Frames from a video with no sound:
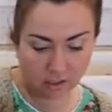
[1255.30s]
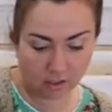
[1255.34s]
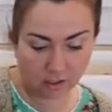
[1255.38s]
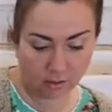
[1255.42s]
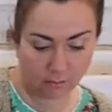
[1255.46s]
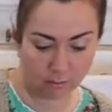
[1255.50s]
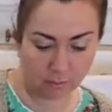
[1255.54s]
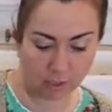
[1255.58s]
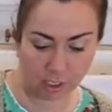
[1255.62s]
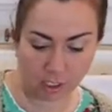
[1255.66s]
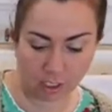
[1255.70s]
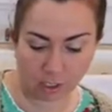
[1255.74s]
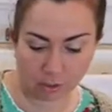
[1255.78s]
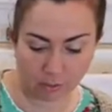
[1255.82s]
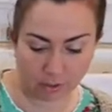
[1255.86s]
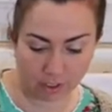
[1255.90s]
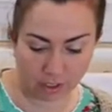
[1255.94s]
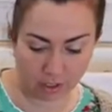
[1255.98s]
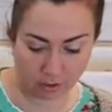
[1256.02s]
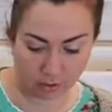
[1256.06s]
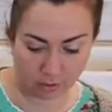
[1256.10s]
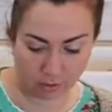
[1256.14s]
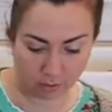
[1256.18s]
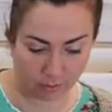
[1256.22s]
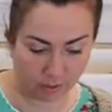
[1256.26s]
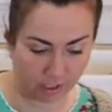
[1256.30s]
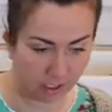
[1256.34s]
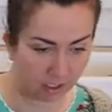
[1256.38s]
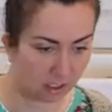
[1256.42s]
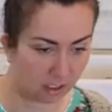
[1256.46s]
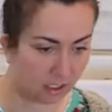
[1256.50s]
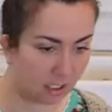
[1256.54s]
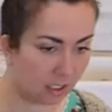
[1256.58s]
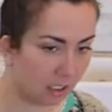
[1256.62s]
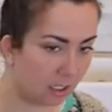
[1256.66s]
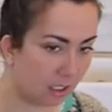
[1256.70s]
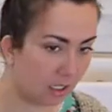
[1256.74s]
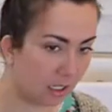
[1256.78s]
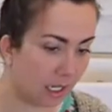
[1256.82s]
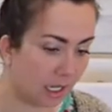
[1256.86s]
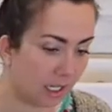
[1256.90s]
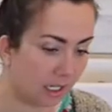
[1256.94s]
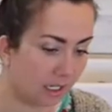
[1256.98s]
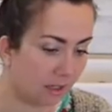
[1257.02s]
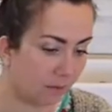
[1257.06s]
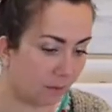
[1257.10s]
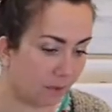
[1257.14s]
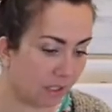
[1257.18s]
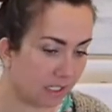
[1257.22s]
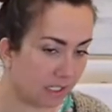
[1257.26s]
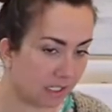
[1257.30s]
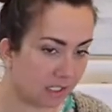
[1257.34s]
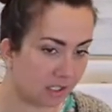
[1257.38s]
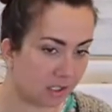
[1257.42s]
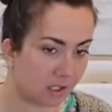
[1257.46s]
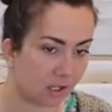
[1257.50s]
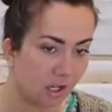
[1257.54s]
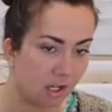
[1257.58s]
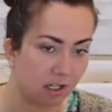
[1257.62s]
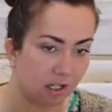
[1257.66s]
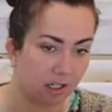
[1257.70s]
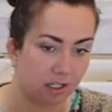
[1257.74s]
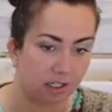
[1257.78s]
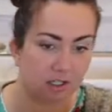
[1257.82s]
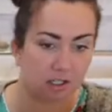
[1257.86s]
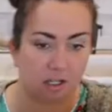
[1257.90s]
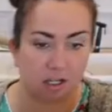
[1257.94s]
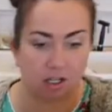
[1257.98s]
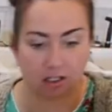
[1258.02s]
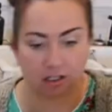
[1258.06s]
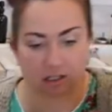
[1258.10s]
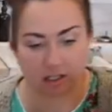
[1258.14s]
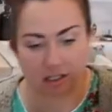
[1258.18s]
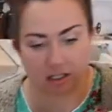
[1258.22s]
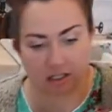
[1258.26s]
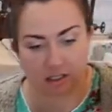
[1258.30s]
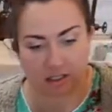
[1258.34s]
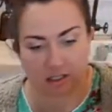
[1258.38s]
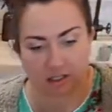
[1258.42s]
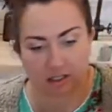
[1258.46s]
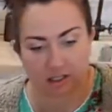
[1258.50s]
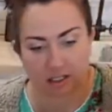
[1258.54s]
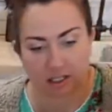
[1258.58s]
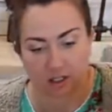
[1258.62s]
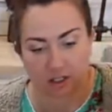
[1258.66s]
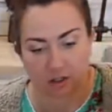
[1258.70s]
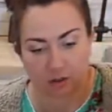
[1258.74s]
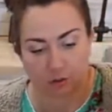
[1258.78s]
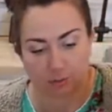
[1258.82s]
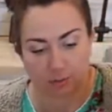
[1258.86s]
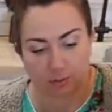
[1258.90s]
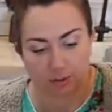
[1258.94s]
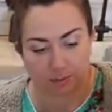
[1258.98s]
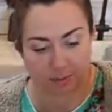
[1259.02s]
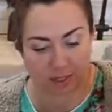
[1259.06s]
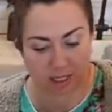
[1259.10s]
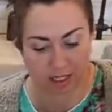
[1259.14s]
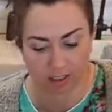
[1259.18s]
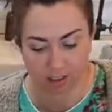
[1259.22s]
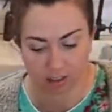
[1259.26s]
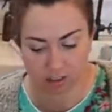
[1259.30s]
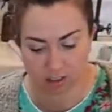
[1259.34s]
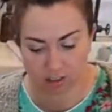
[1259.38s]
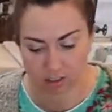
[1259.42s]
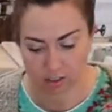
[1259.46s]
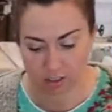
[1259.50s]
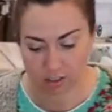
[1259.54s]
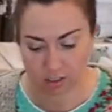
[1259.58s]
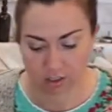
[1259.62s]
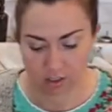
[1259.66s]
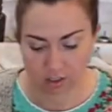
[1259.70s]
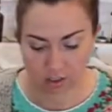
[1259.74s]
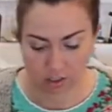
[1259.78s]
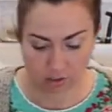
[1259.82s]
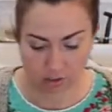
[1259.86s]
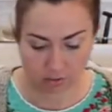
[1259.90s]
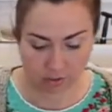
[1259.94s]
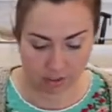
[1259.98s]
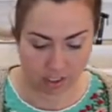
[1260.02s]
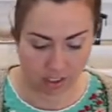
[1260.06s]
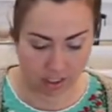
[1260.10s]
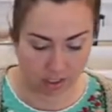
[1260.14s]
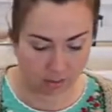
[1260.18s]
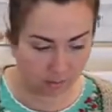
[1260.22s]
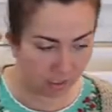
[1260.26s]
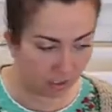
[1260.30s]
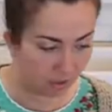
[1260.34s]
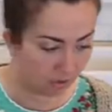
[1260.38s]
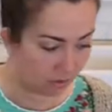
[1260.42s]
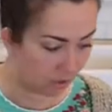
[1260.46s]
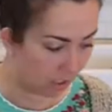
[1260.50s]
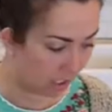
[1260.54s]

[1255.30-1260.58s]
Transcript: blowing through it. And it, once it's gone, it's gone because it's like, oops, paint. Okay, I'm going to dry